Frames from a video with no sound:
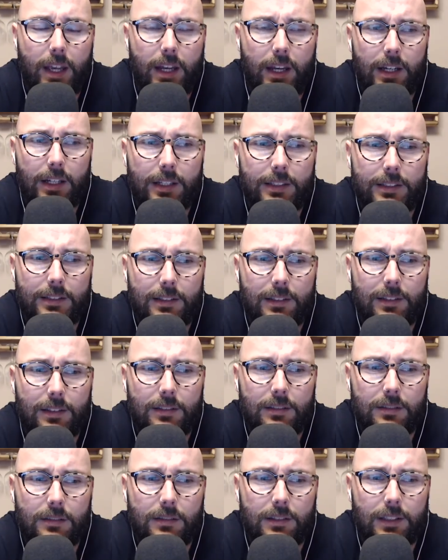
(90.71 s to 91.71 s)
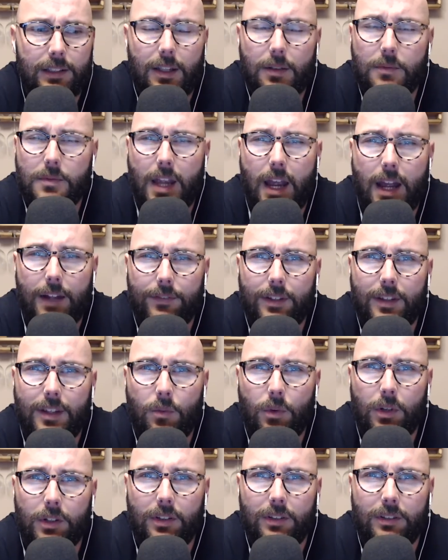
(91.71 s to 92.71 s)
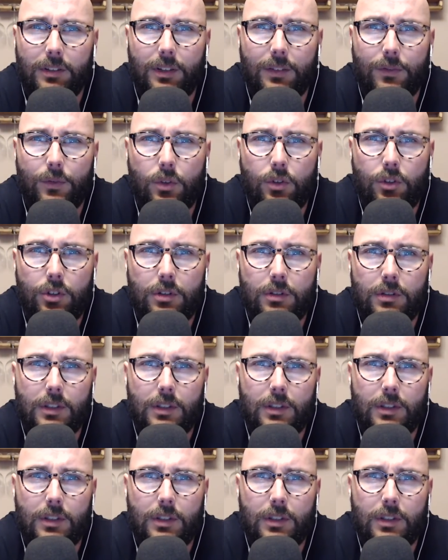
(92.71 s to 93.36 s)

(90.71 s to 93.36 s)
and I think that was after they worked on Devotion,